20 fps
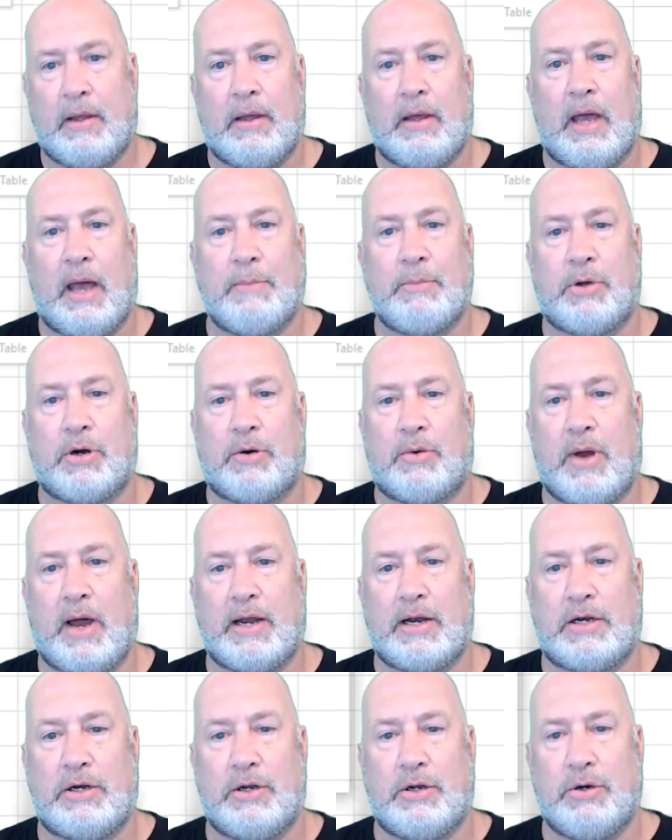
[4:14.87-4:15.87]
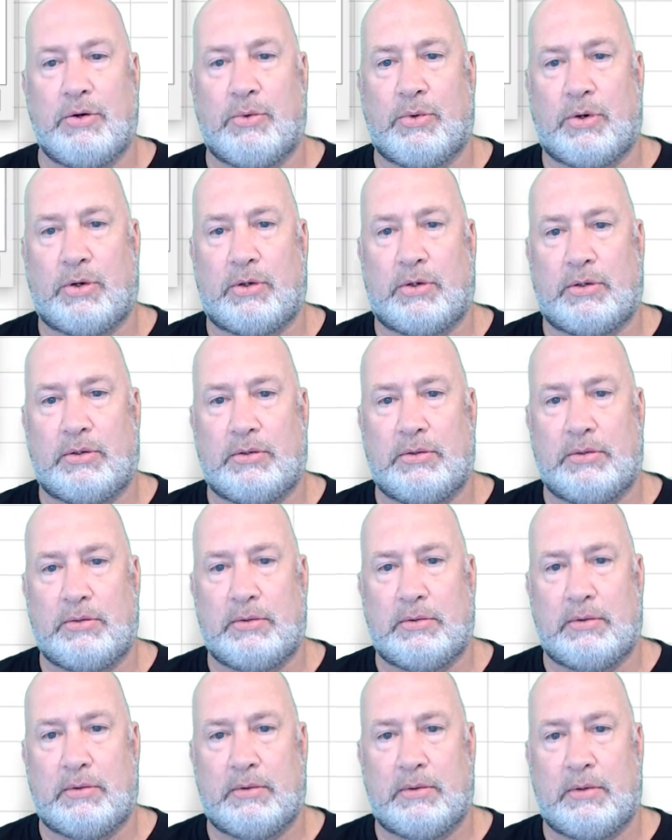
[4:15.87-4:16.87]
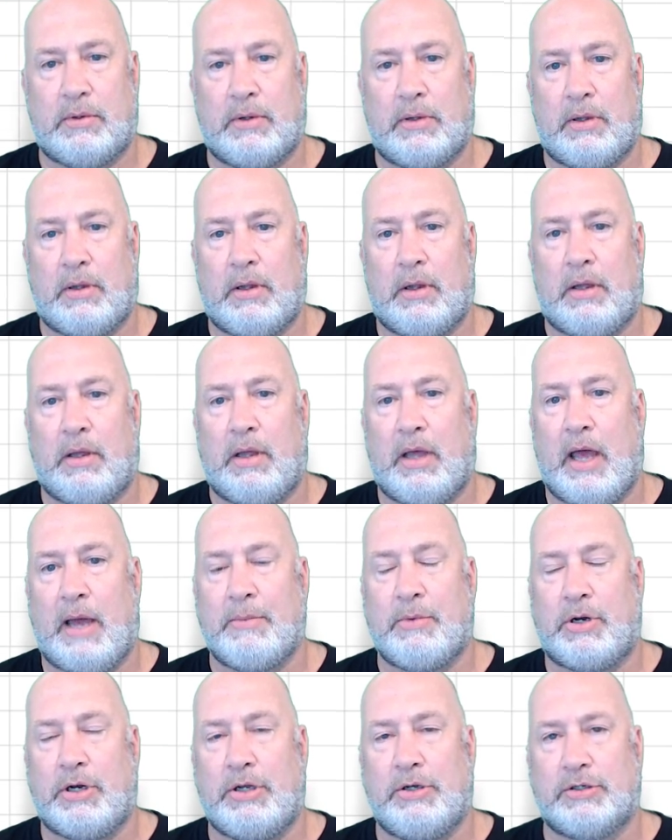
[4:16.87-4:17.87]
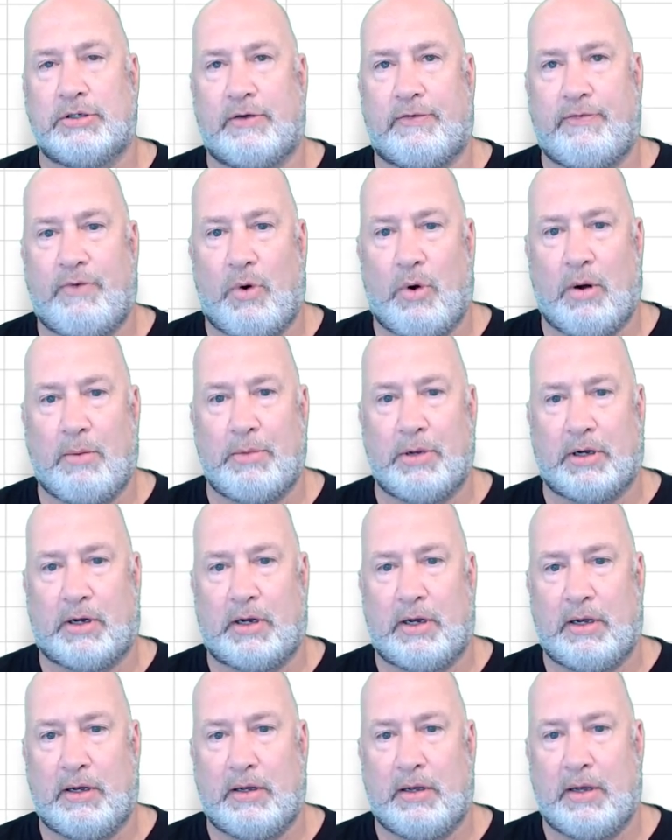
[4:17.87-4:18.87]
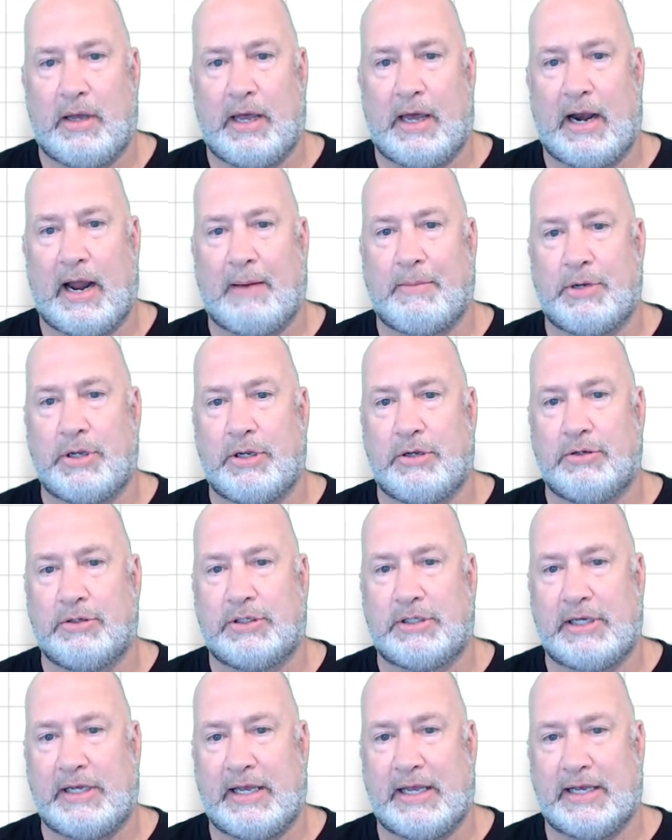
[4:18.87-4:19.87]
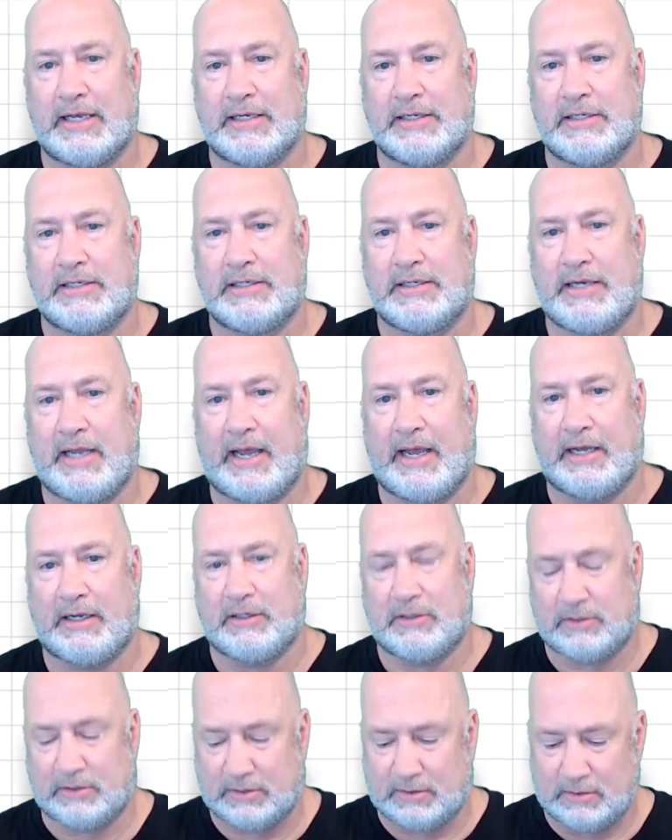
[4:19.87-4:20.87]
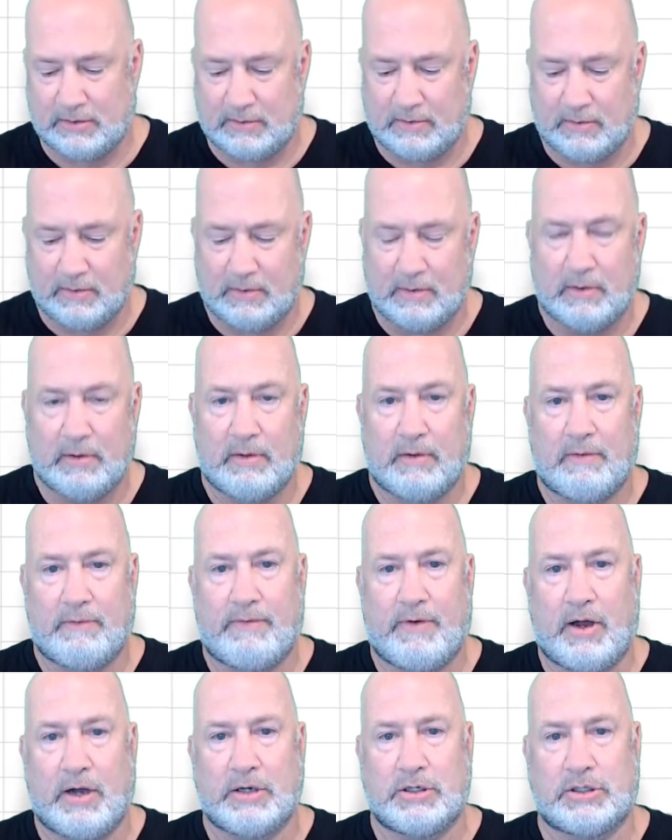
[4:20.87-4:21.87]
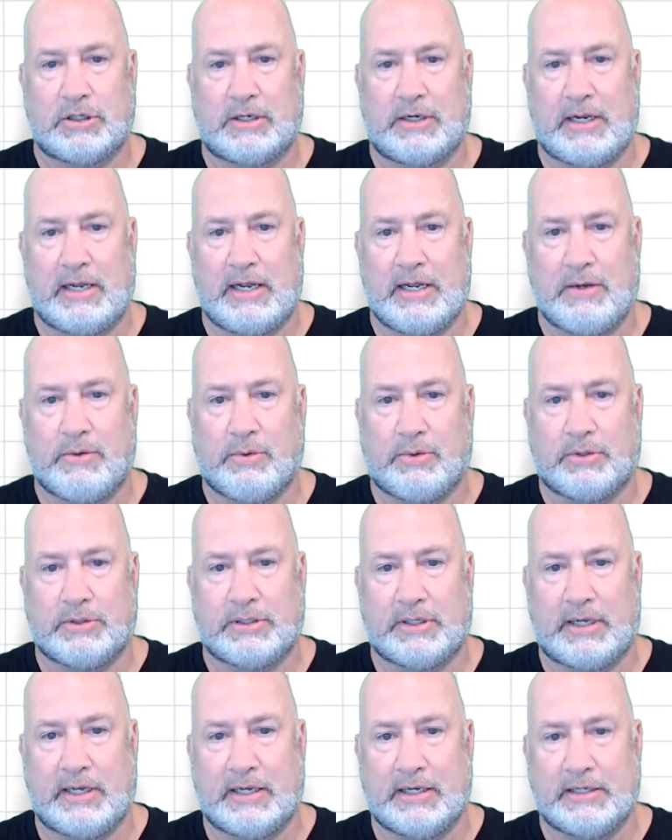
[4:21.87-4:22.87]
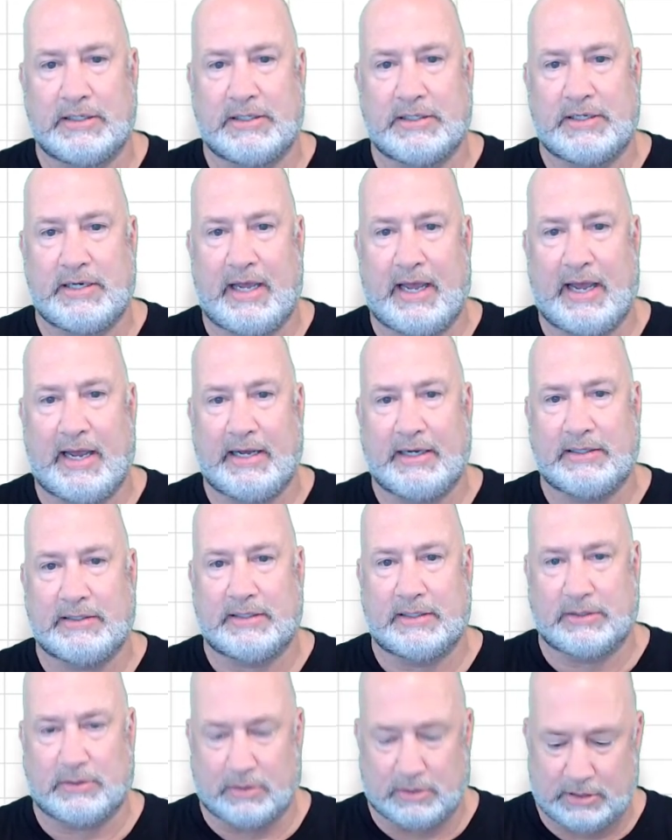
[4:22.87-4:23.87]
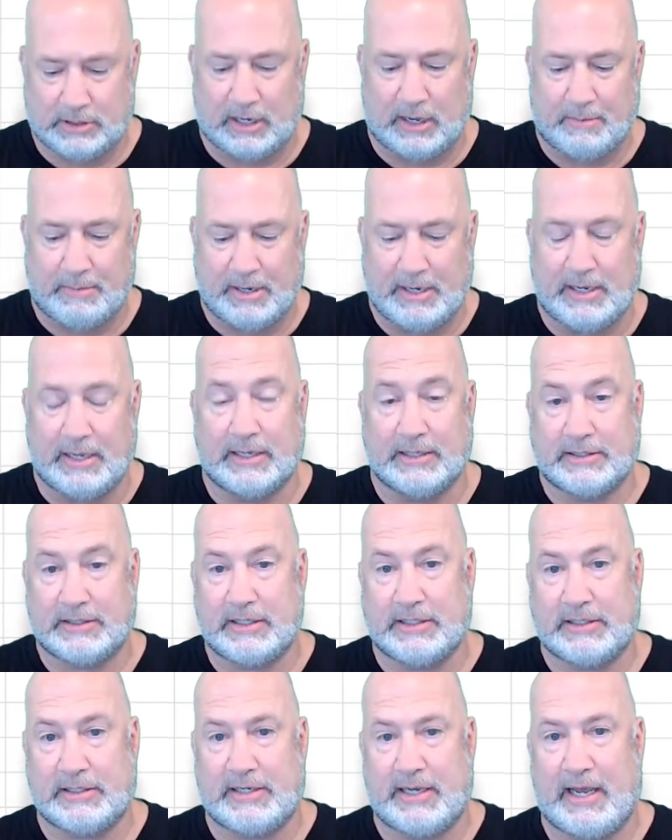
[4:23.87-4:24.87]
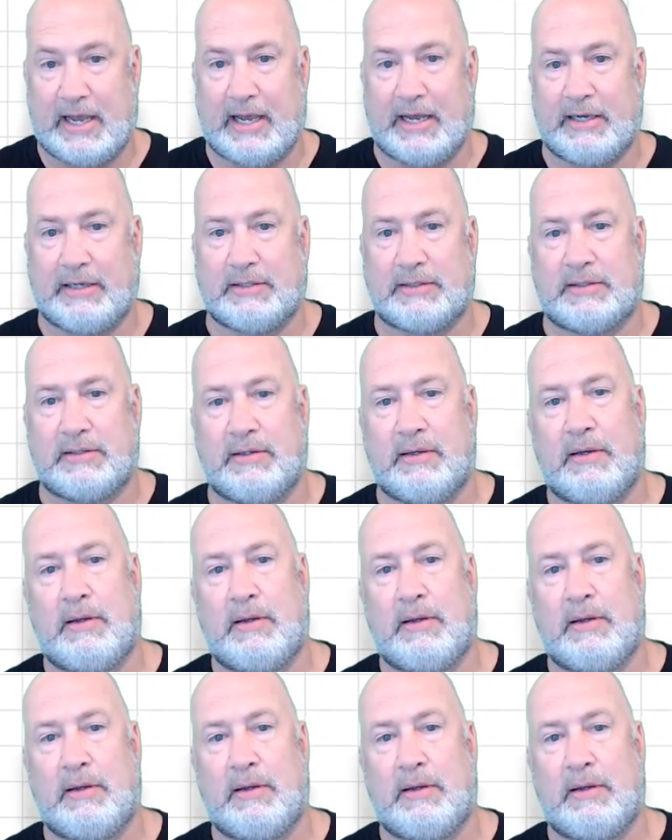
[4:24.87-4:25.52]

I'm going to write a new rule. I'm going to use a formula and I'm going to use the is text function equals is text. It's going to tell me is this text.